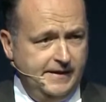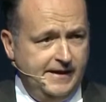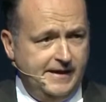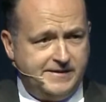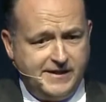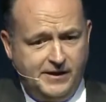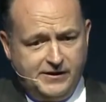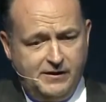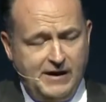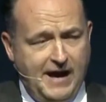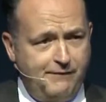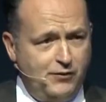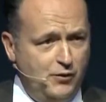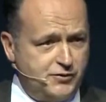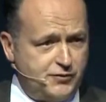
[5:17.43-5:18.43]
Until you
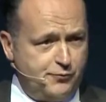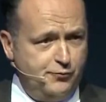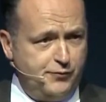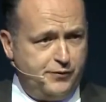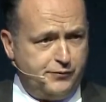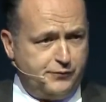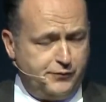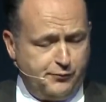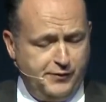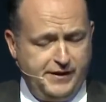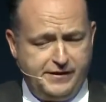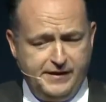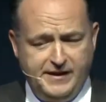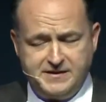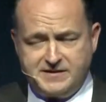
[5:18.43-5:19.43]
have those
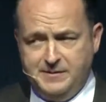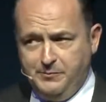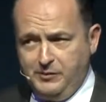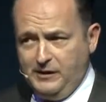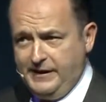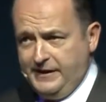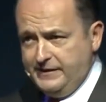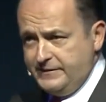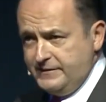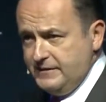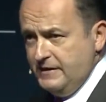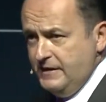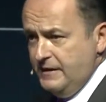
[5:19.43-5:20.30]
three things in place,